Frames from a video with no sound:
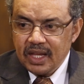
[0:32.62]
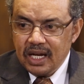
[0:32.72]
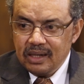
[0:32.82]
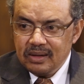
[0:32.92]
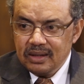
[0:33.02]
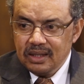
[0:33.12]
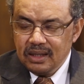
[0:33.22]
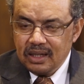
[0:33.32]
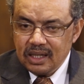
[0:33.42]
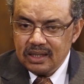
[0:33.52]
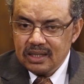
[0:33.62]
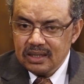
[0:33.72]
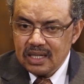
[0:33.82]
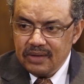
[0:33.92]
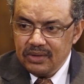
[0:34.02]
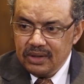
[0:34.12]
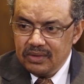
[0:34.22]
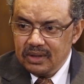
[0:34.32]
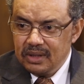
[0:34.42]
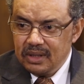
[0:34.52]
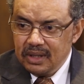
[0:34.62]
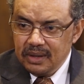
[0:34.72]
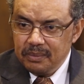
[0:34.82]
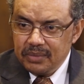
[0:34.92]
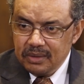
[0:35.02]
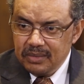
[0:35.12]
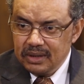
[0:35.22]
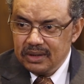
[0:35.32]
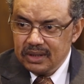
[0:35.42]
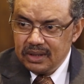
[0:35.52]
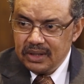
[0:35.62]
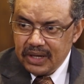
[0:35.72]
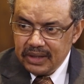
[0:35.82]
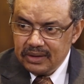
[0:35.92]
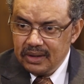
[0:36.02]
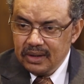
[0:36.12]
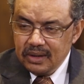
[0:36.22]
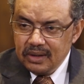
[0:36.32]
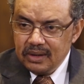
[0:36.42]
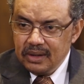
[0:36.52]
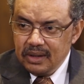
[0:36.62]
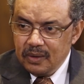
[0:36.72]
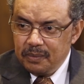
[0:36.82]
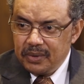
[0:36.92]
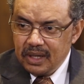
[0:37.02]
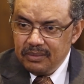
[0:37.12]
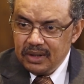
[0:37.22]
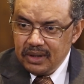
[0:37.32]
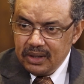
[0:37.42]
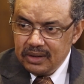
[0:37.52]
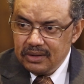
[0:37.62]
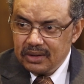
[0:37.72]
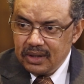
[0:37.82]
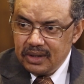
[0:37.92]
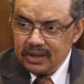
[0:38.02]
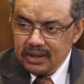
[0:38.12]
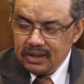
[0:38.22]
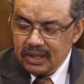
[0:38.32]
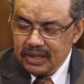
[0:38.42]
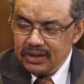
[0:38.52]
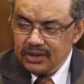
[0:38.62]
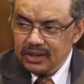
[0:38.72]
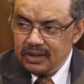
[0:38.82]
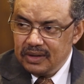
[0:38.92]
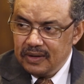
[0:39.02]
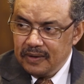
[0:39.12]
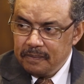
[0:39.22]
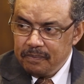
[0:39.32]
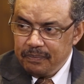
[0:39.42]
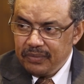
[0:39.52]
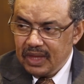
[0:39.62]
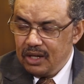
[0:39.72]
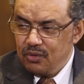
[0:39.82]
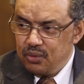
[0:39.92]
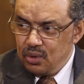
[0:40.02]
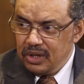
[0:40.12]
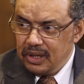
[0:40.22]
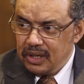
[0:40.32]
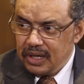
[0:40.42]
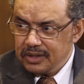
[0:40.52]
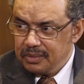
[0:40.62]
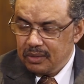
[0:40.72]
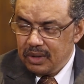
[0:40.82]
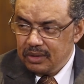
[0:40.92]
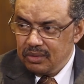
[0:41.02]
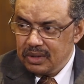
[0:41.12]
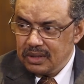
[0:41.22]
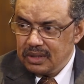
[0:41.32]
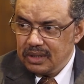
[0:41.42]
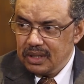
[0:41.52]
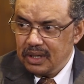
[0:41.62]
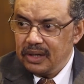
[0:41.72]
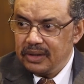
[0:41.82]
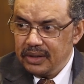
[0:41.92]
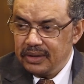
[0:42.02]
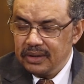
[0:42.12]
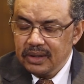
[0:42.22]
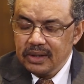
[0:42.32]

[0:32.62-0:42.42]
I don't think countries have even implemented that, you know, primary health care declaration you know, fully as per what was uh, agreed.